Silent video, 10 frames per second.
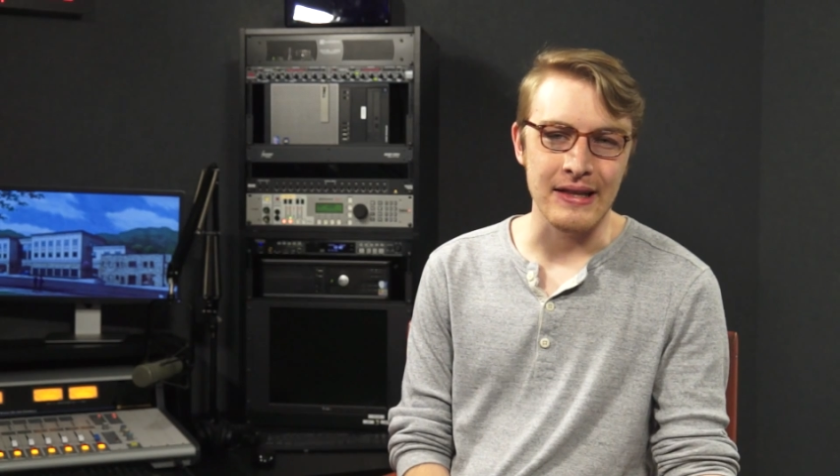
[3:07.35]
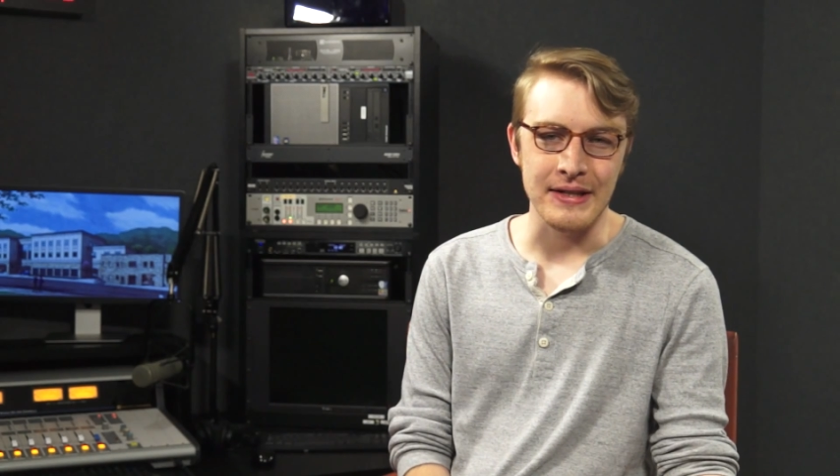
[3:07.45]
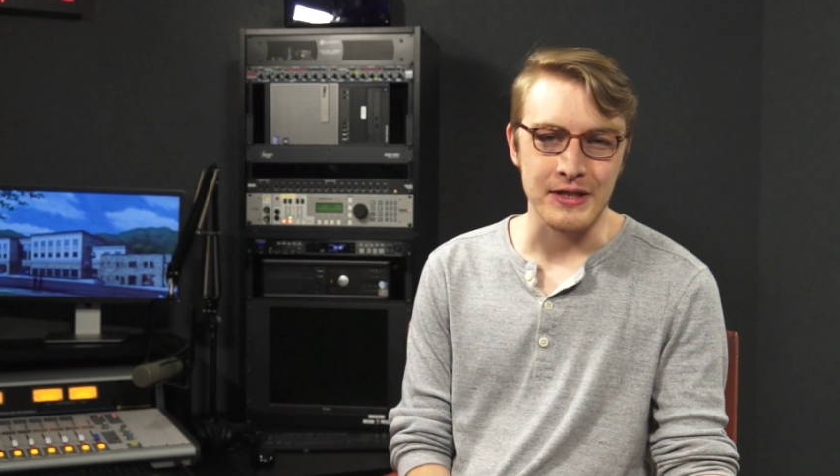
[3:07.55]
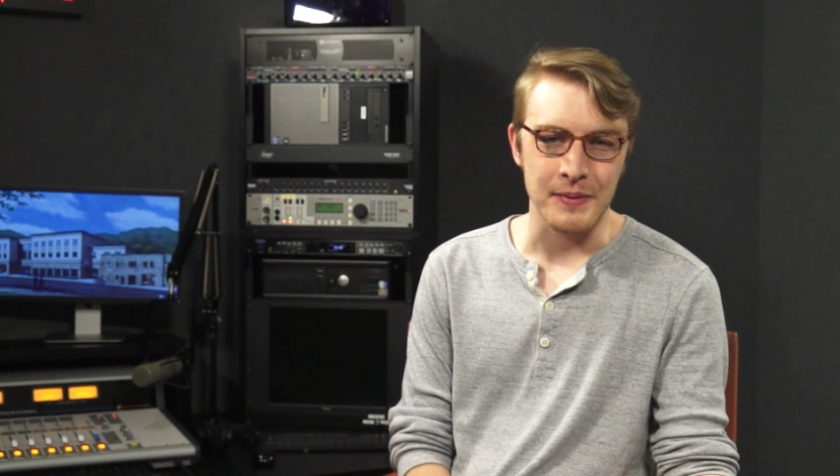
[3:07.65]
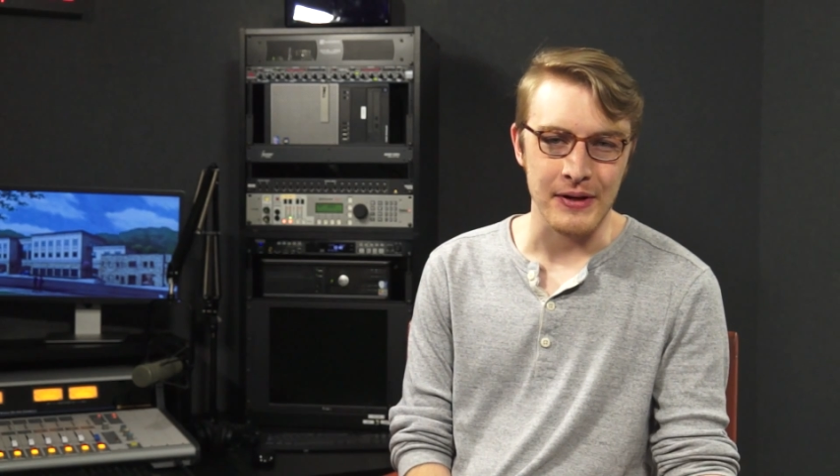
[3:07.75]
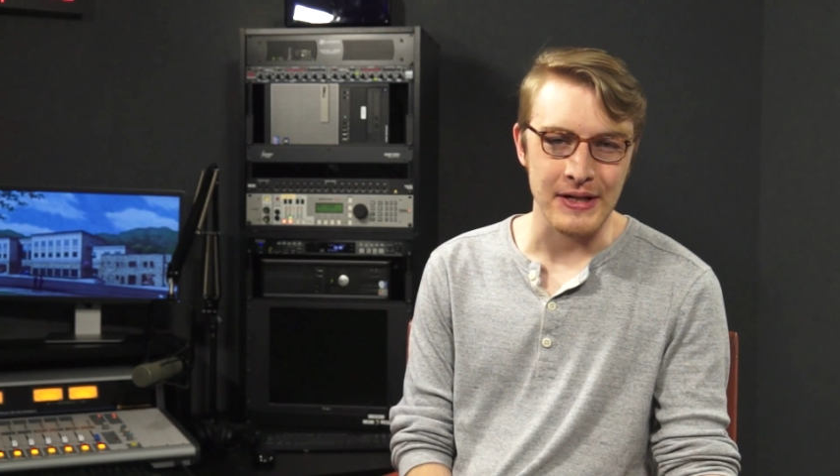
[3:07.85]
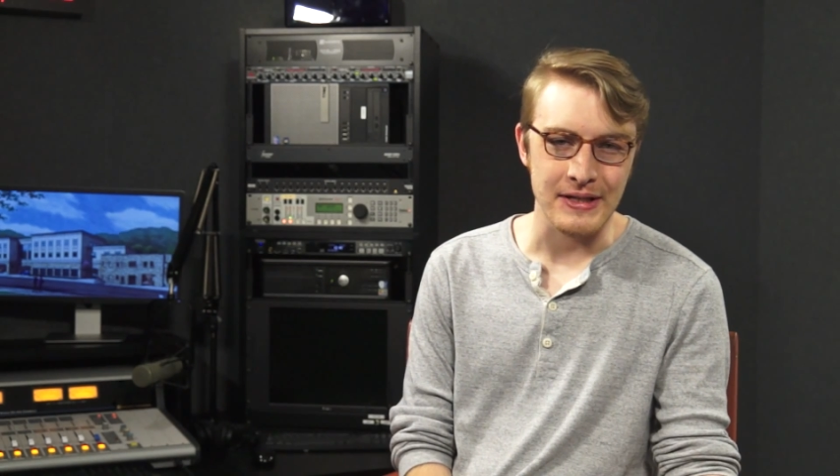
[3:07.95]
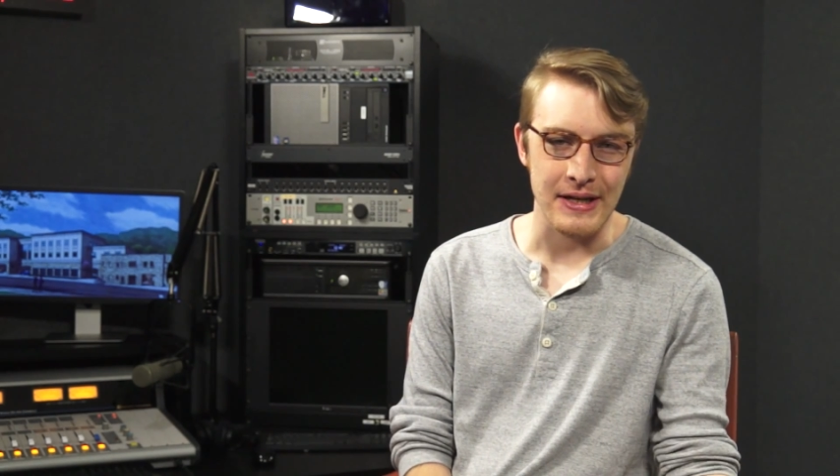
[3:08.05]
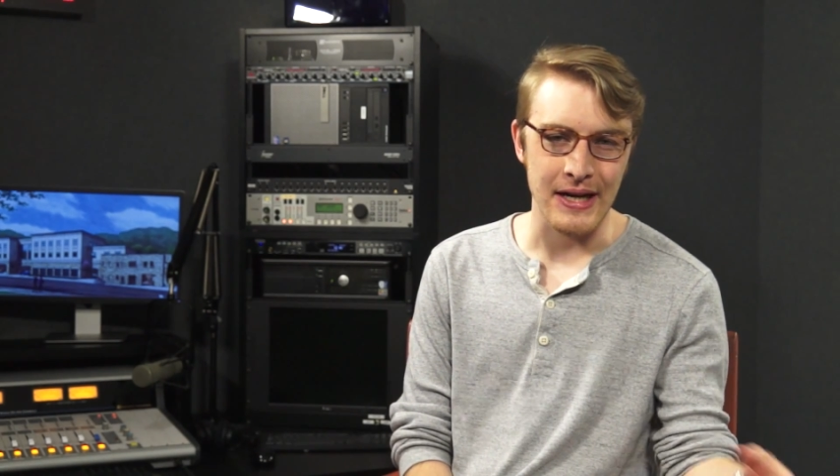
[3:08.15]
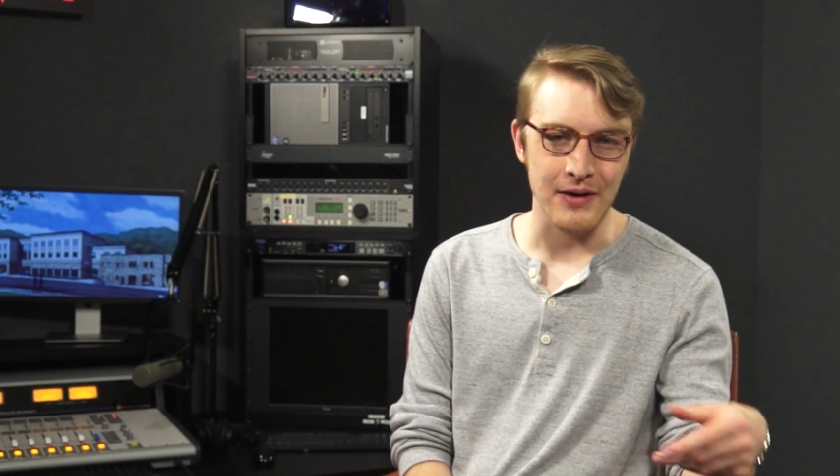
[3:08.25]
and the
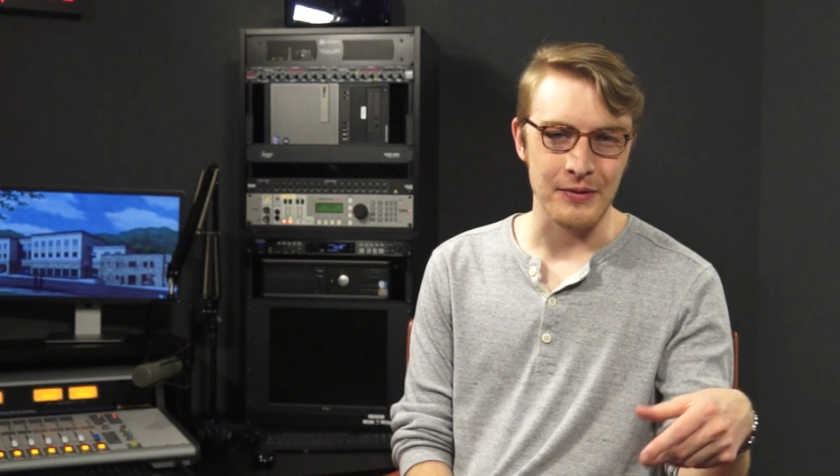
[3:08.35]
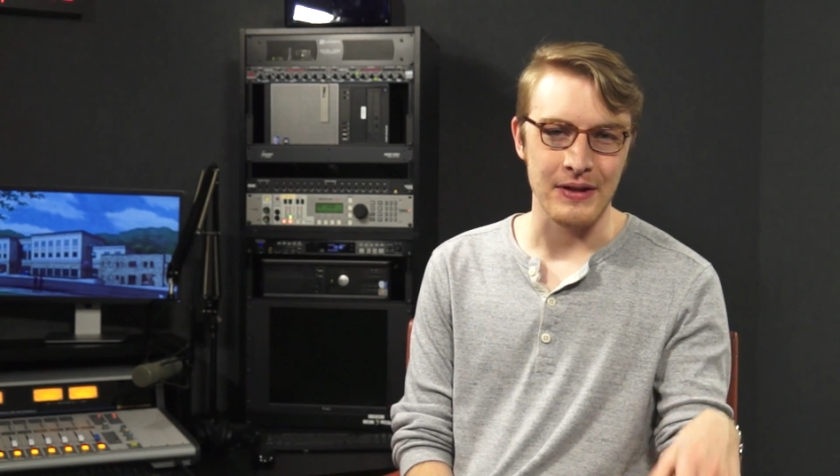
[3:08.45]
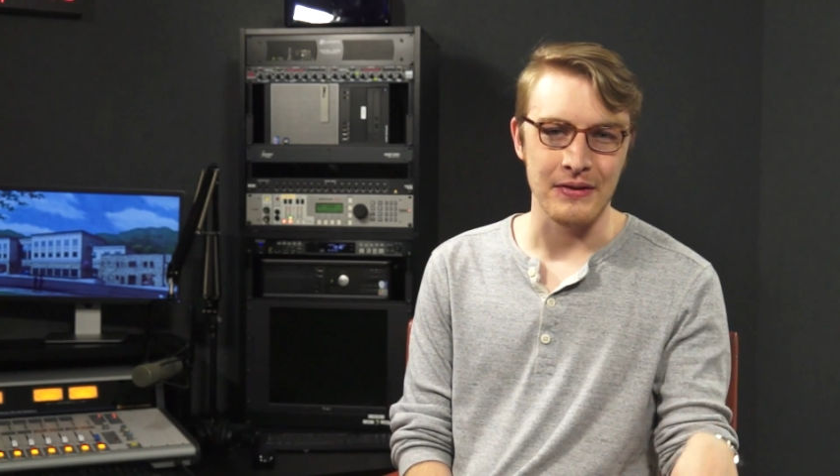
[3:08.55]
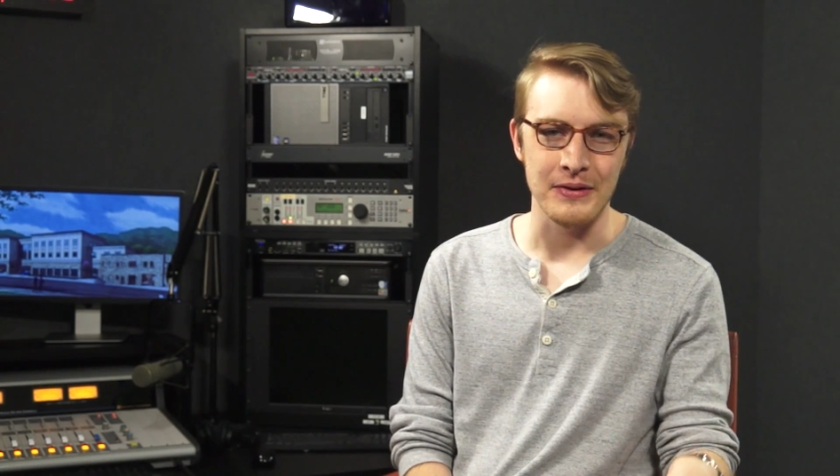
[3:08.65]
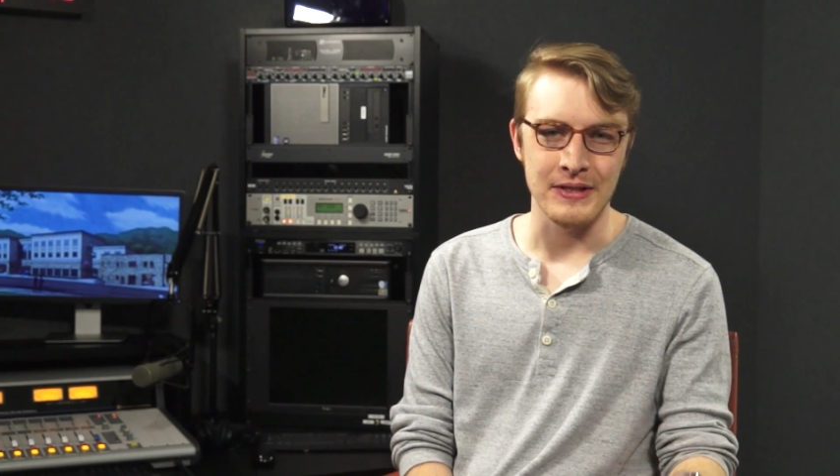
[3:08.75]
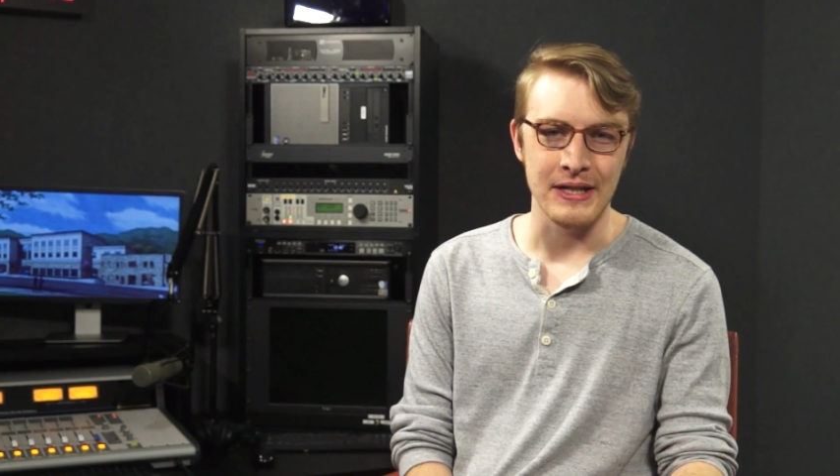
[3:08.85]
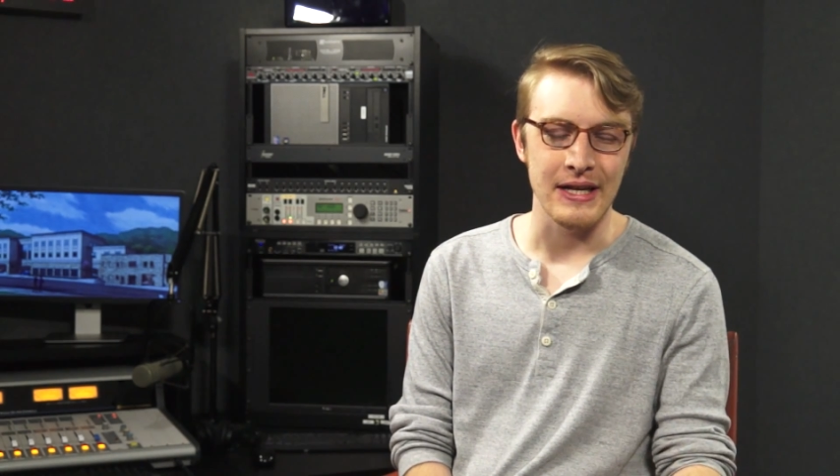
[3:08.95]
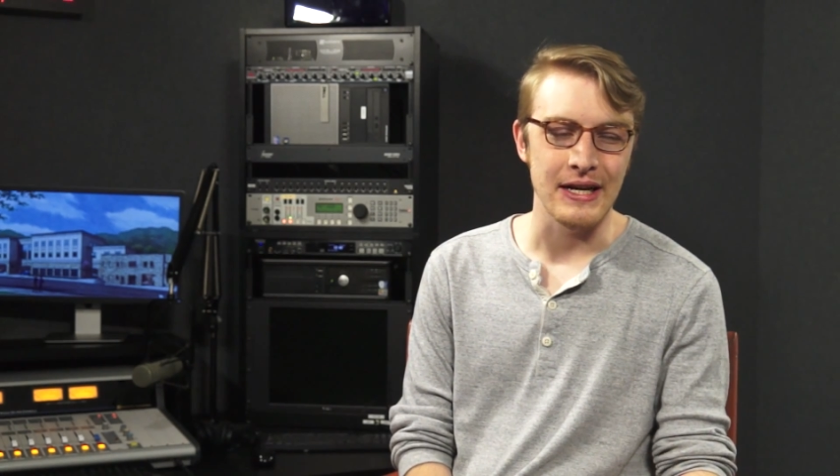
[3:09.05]
experience that I gained within those 10